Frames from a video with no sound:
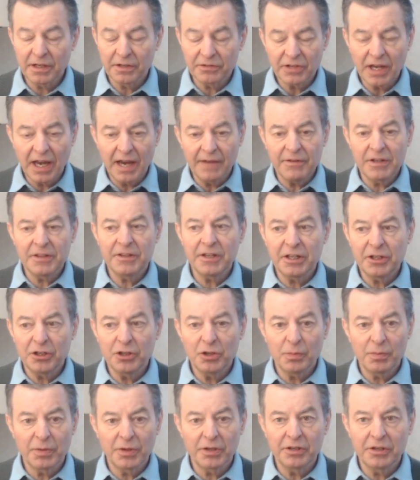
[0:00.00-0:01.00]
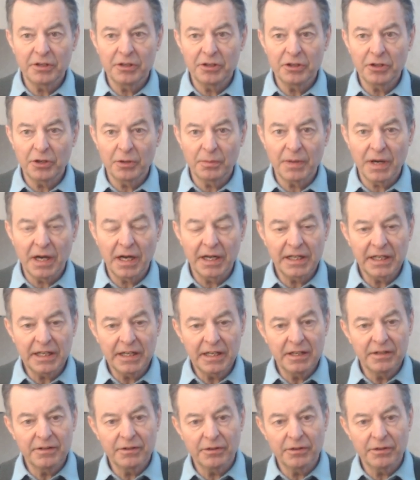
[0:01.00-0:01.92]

because everything that you put into your body